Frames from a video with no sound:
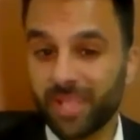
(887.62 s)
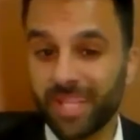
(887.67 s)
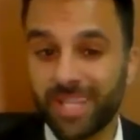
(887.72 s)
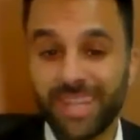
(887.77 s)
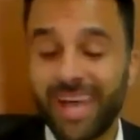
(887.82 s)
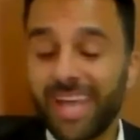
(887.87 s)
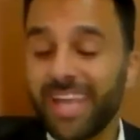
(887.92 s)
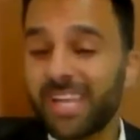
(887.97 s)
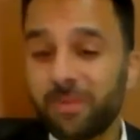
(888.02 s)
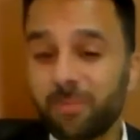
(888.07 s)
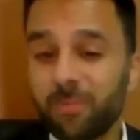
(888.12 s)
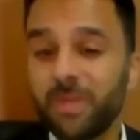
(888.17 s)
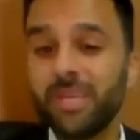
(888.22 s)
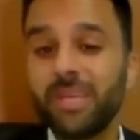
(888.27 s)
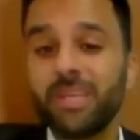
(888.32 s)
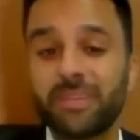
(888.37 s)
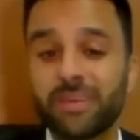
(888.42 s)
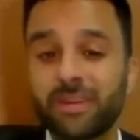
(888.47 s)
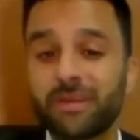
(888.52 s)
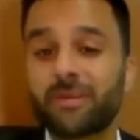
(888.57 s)
like
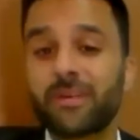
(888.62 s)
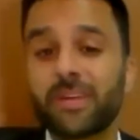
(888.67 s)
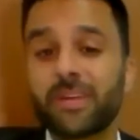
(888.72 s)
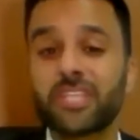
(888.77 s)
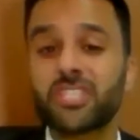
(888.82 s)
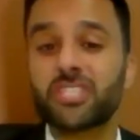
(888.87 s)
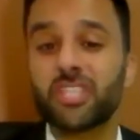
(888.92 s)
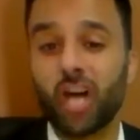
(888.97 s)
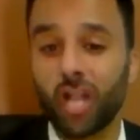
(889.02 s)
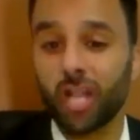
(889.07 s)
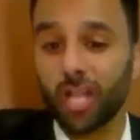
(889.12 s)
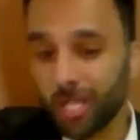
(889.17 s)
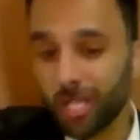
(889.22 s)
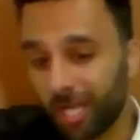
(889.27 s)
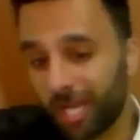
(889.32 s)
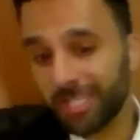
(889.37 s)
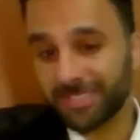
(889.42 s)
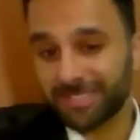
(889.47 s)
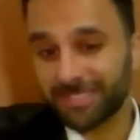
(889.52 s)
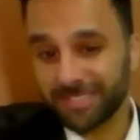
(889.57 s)
me there is a
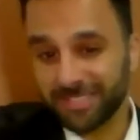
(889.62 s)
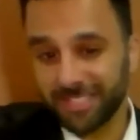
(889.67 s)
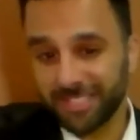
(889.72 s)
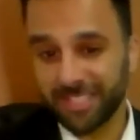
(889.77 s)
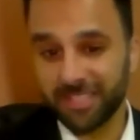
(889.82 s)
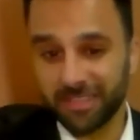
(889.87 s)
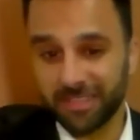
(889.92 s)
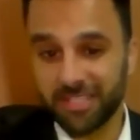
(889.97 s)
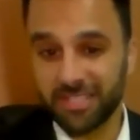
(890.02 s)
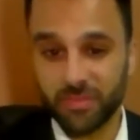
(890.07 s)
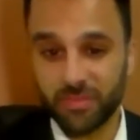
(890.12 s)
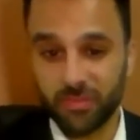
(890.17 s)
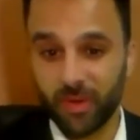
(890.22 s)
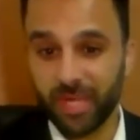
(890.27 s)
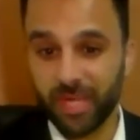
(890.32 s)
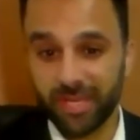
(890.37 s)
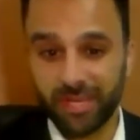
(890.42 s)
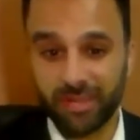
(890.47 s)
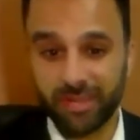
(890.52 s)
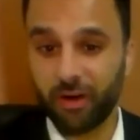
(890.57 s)
lot in the
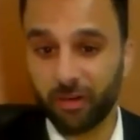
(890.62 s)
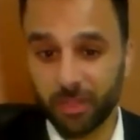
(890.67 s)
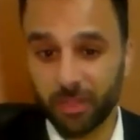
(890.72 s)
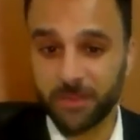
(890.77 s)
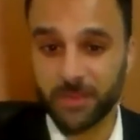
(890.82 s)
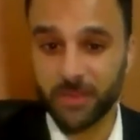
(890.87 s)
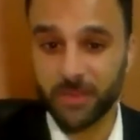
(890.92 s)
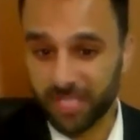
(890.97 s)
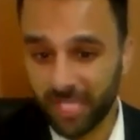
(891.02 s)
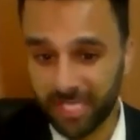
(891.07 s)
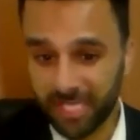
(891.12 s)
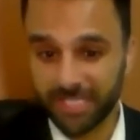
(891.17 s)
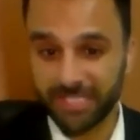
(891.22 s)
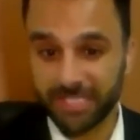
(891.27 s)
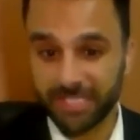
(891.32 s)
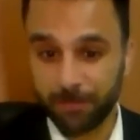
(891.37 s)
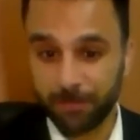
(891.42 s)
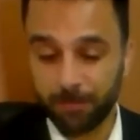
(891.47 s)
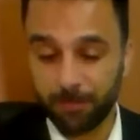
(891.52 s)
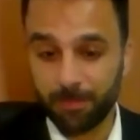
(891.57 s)
israeli arab society
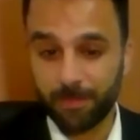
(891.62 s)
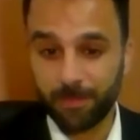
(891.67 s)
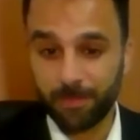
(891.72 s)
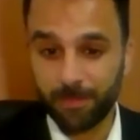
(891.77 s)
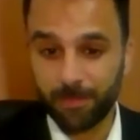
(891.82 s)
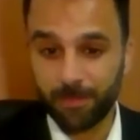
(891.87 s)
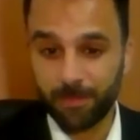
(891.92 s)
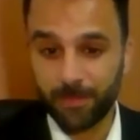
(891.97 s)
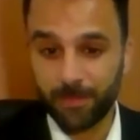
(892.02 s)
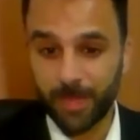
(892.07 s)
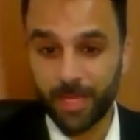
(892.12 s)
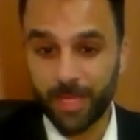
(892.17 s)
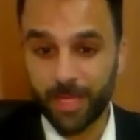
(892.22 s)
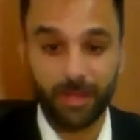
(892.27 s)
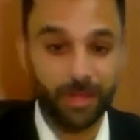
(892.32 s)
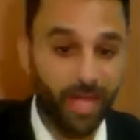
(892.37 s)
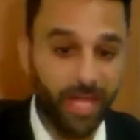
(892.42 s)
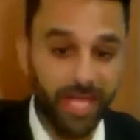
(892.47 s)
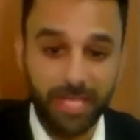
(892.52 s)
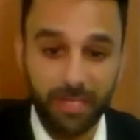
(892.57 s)

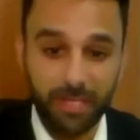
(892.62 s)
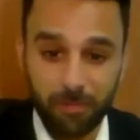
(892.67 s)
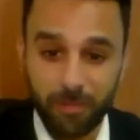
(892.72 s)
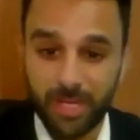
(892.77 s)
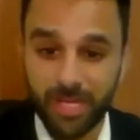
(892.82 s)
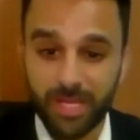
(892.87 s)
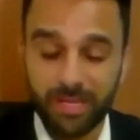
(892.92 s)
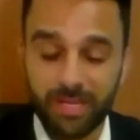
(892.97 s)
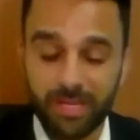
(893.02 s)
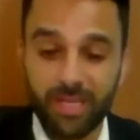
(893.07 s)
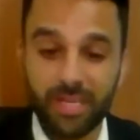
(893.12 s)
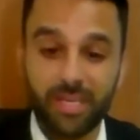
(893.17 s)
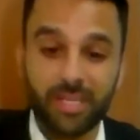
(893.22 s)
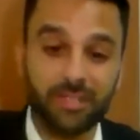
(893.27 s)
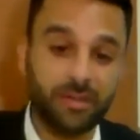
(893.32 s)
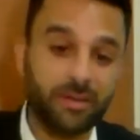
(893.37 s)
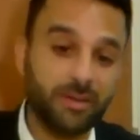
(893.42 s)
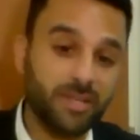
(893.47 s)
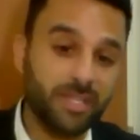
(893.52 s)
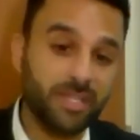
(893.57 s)
like me
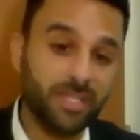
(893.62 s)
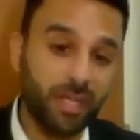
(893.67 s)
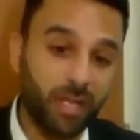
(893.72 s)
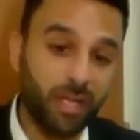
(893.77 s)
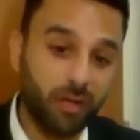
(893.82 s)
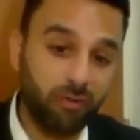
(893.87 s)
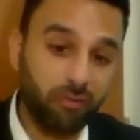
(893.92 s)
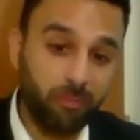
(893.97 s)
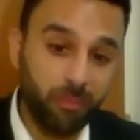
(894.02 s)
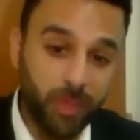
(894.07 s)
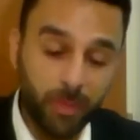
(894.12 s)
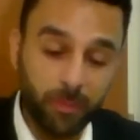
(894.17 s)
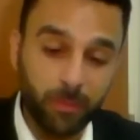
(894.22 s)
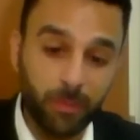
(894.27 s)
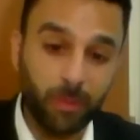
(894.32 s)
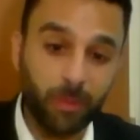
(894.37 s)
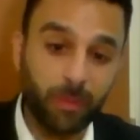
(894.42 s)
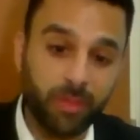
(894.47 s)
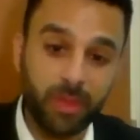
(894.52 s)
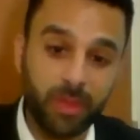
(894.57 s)
there is a lot of
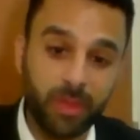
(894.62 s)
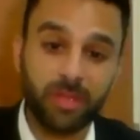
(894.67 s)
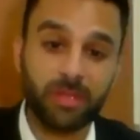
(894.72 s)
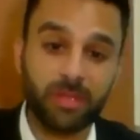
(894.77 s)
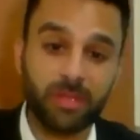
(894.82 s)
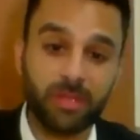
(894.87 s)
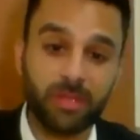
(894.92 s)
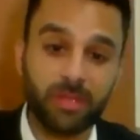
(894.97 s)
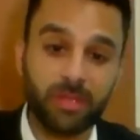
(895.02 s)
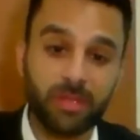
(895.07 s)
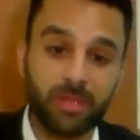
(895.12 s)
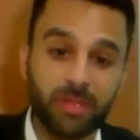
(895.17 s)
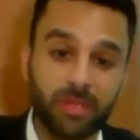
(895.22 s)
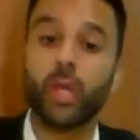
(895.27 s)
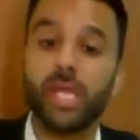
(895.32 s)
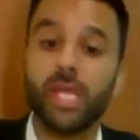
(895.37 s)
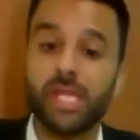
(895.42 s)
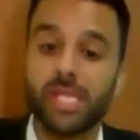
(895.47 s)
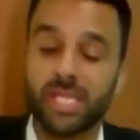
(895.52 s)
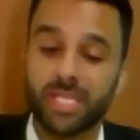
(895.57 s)
people thinking that
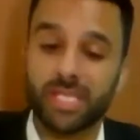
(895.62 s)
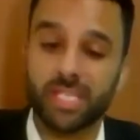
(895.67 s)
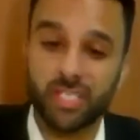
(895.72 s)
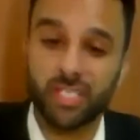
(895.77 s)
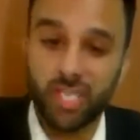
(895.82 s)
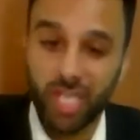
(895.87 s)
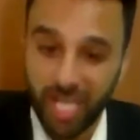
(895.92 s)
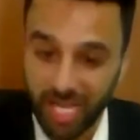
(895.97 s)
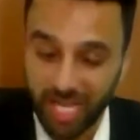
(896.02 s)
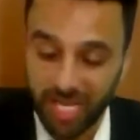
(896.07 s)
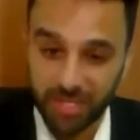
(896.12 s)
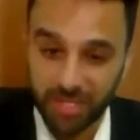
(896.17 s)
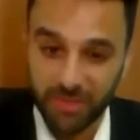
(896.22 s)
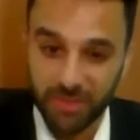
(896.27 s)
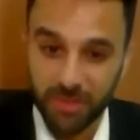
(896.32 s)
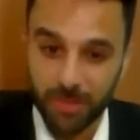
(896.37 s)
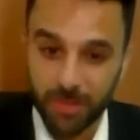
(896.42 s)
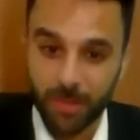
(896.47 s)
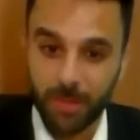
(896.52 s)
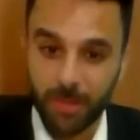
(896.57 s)
we need a change
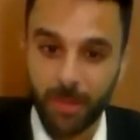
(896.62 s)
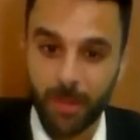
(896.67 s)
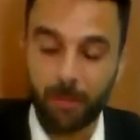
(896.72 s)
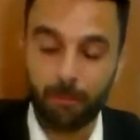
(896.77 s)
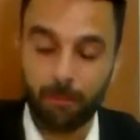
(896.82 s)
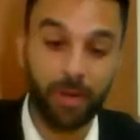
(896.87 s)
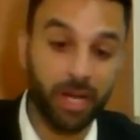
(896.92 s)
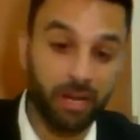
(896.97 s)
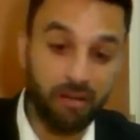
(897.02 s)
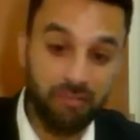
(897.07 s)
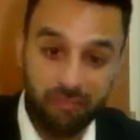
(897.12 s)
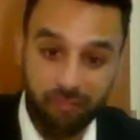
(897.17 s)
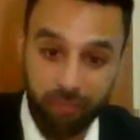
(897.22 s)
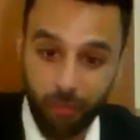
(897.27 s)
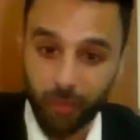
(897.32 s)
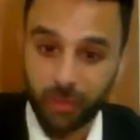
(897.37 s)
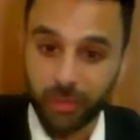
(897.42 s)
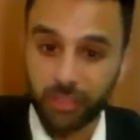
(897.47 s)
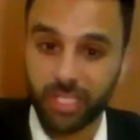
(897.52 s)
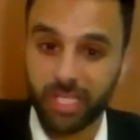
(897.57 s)
but
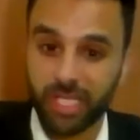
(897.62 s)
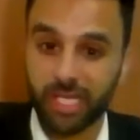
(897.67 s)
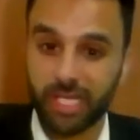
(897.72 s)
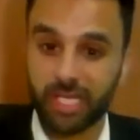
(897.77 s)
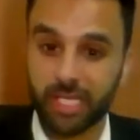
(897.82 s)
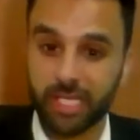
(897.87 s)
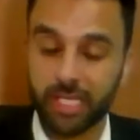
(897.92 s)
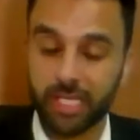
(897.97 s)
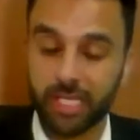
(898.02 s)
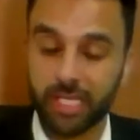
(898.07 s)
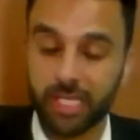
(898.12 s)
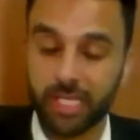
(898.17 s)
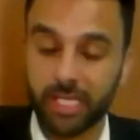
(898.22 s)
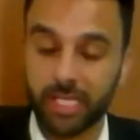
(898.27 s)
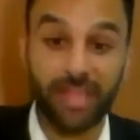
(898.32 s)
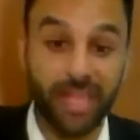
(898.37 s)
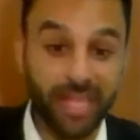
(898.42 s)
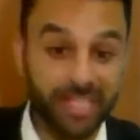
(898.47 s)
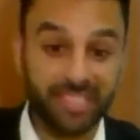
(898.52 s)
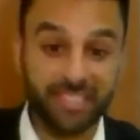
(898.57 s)
unfortunately
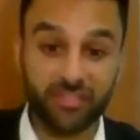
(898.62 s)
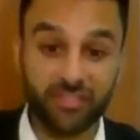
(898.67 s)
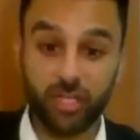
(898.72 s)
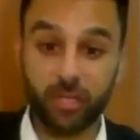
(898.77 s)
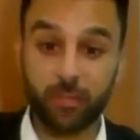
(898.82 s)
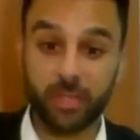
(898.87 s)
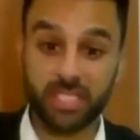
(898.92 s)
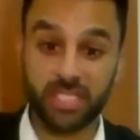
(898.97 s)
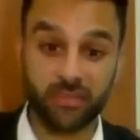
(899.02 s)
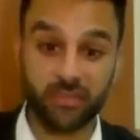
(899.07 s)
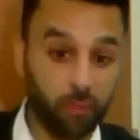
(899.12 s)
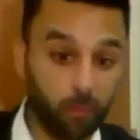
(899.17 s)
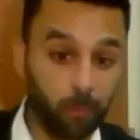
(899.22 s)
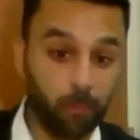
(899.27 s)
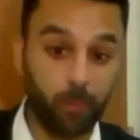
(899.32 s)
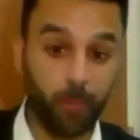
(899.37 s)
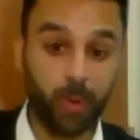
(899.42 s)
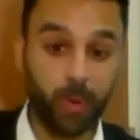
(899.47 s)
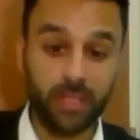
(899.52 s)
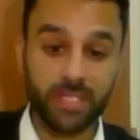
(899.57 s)
the extremists from
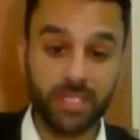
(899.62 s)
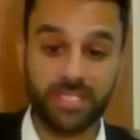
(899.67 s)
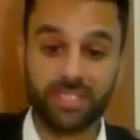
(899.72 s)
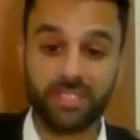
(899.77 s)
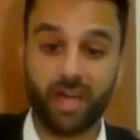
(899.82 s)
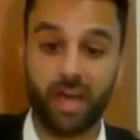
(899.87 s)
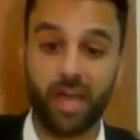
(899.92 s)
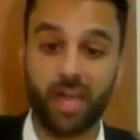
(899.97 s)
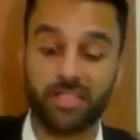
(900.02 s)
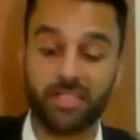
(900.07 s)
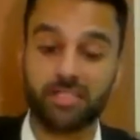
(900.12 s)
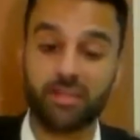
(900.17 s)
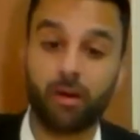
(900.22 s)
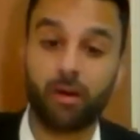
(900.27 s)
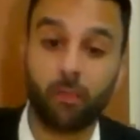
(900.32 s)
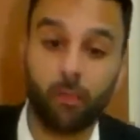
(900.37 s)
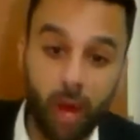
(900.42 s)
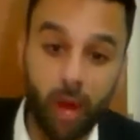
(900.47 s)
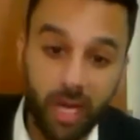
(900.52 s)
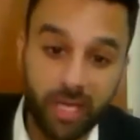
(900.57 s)
both sides
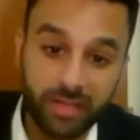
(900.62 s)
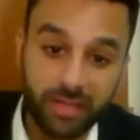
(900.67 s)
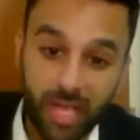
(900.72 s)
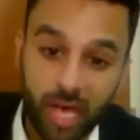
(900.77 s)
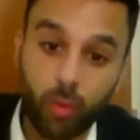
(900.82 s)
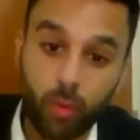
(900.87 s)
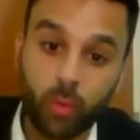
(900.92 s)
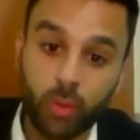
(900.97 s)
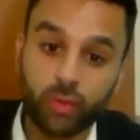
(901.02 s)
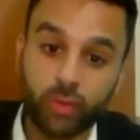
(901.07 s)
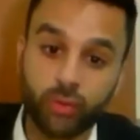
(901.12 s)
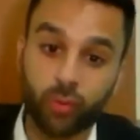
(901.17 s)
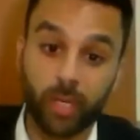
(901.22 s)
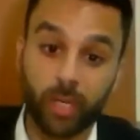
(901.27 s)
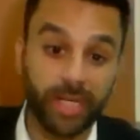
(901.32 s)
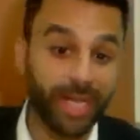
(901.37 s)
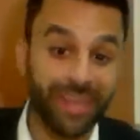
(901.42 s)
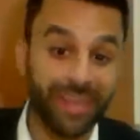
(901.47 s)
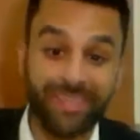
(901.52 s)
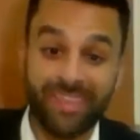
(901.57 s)
are right now
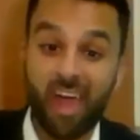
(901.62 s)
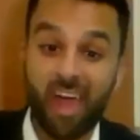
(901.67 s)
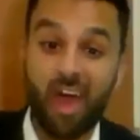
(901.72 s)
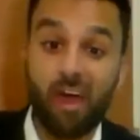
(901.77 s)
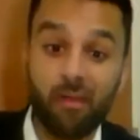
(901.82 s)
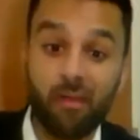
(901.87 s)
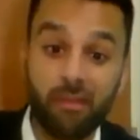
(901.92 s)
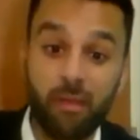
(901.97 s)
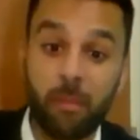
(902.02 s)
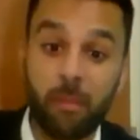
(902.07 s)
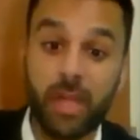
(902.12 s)
controlling, and they are the